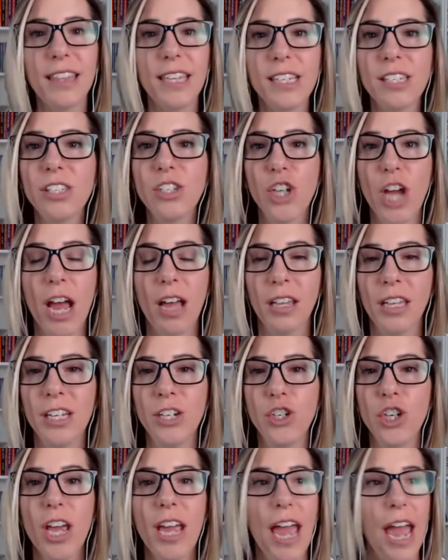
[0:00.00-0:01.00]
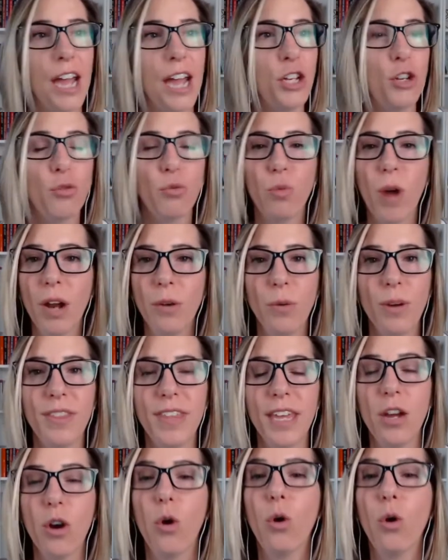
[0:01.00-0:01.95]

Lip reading: this challenge and you run with it,